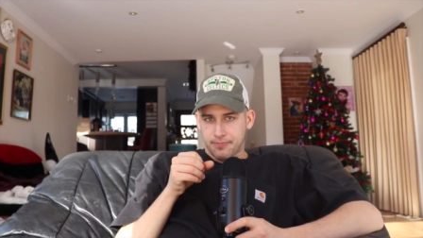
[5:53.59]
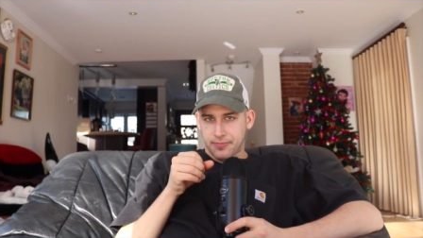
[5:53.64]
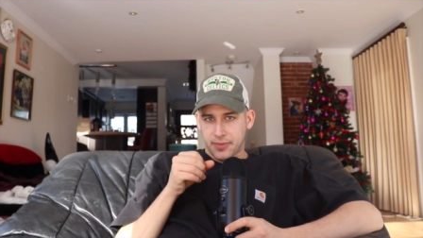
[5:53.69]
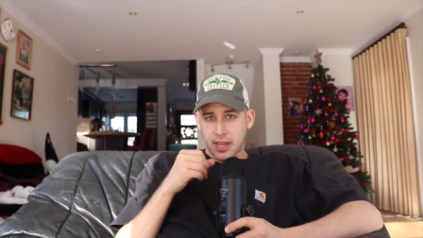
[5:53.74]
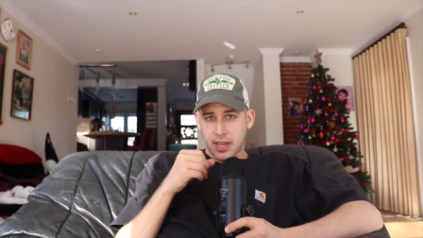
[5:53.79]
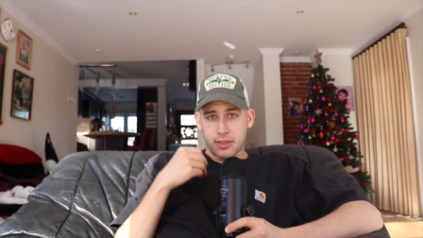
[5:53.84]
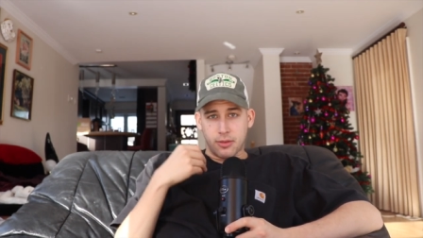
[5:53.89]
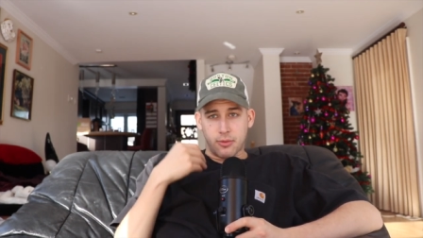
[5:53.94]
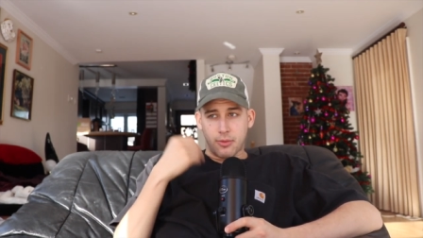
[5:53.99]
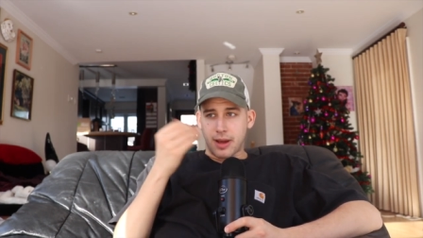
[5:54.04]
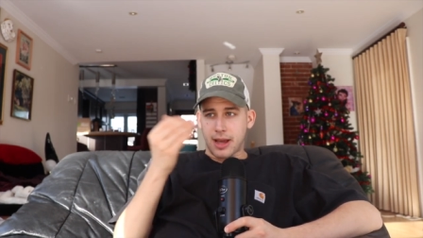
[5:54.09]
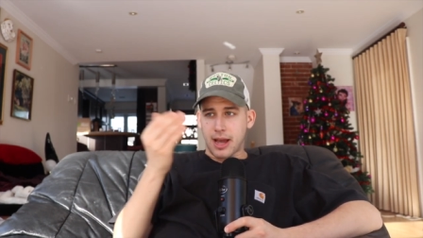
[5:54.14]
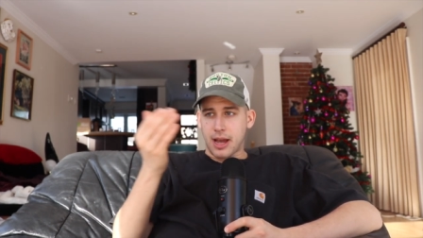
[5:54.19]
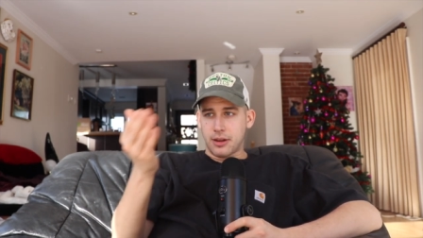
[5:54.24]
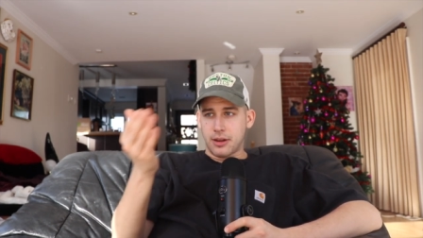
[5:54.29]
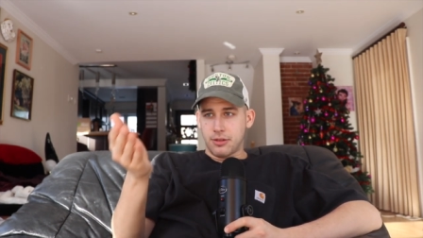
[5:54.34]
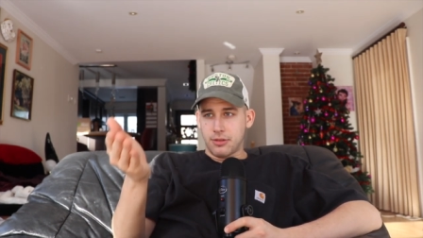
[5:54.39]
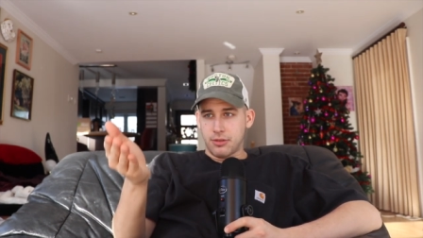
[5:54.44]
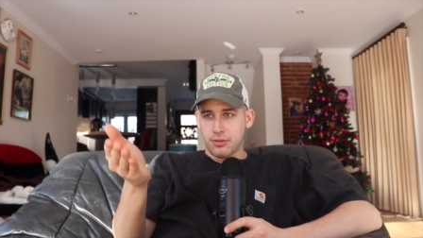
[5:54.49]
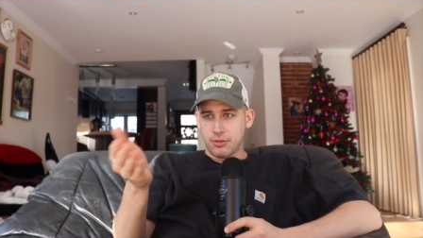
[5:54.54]
And the way I
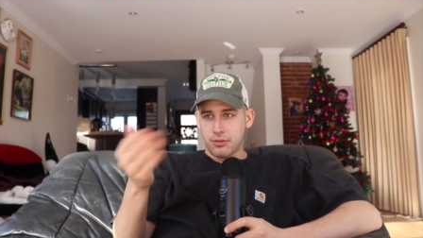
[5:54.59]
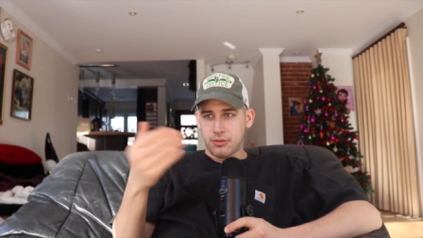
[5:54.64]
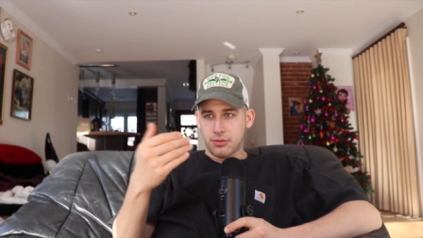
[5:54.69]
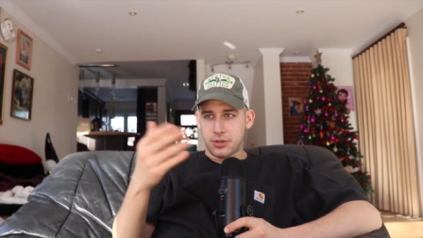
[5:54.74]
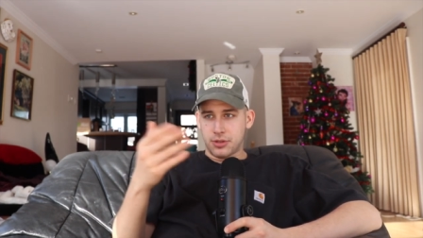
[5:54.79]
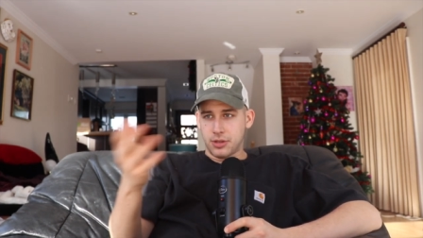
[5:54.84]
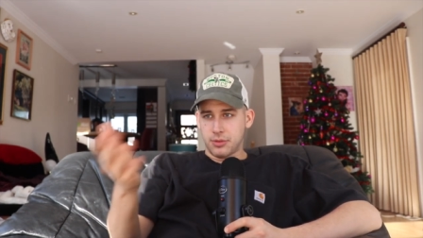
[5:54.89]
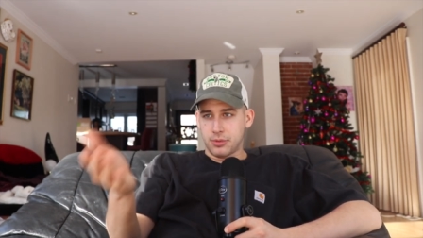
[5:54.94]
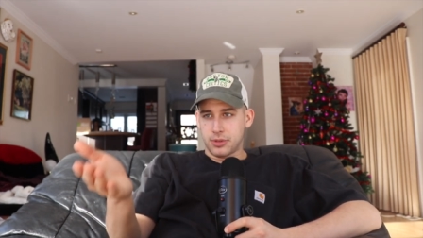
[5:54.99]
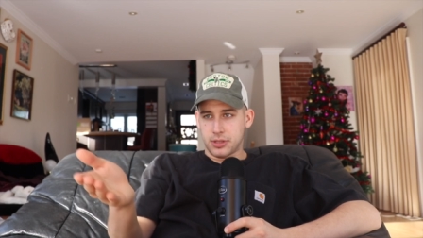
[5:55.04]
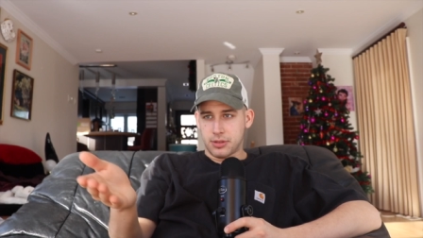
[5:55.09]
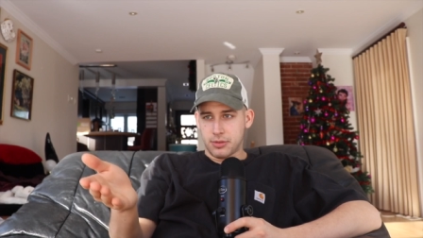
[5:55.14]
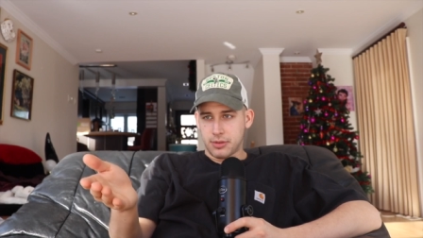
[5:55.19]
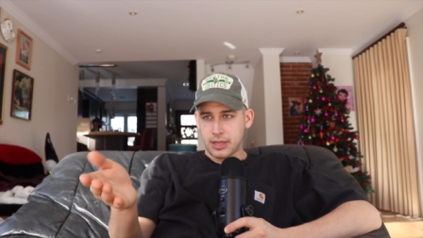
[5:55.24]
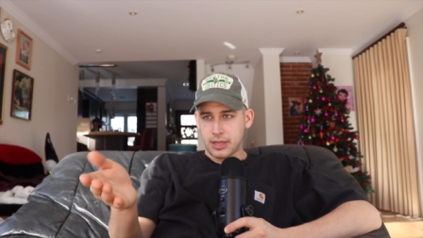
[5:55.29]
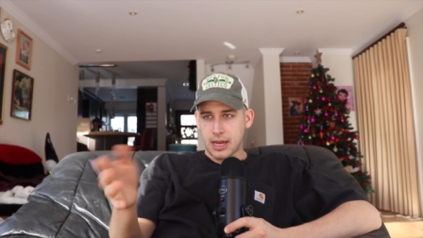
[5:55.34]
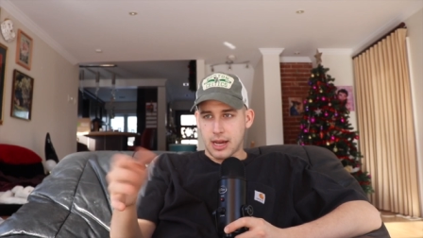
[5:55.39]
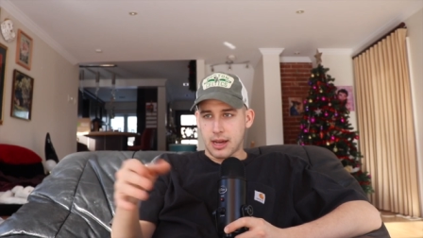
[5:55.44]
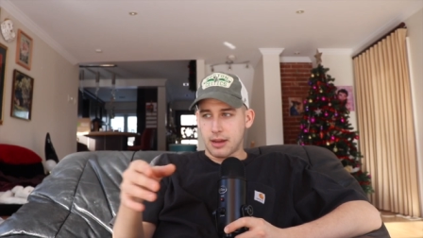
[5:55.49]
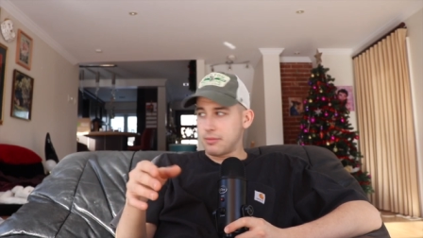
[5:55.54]
knew she was
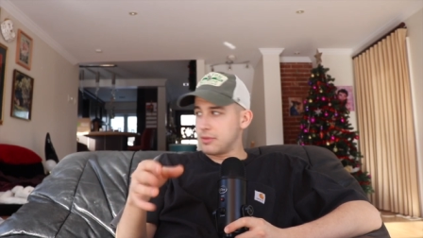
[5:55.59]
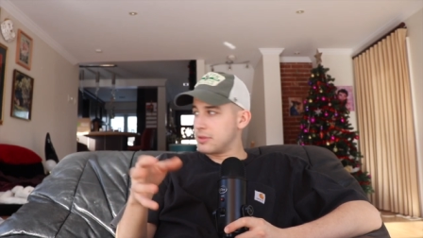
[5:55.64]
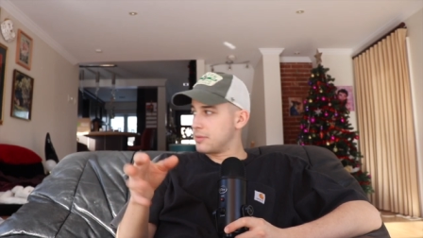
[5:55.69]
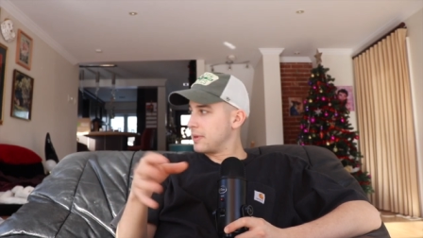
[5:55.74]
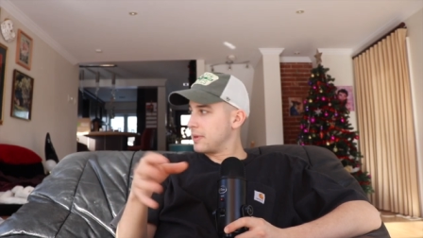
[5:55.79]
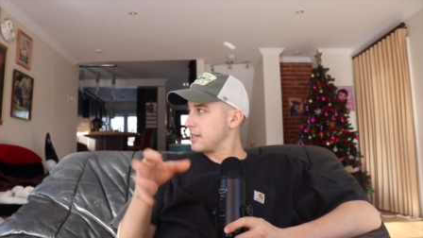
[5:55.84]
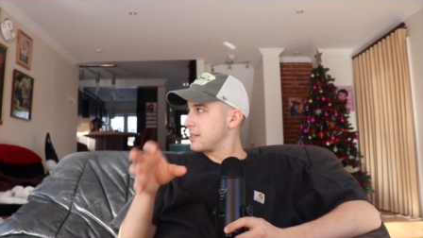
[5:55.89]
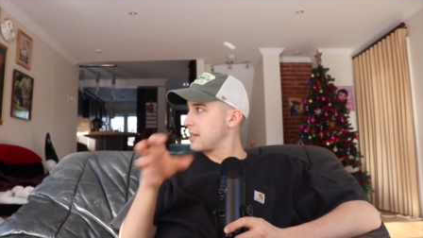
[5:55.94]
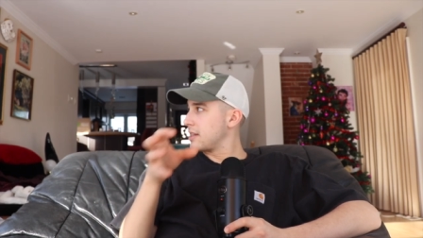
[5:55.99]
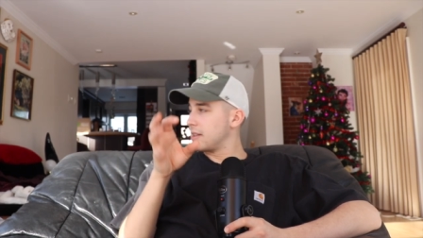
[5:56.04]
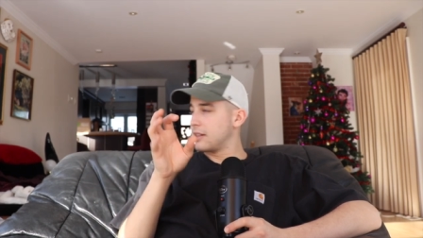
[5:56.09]
doing that was because I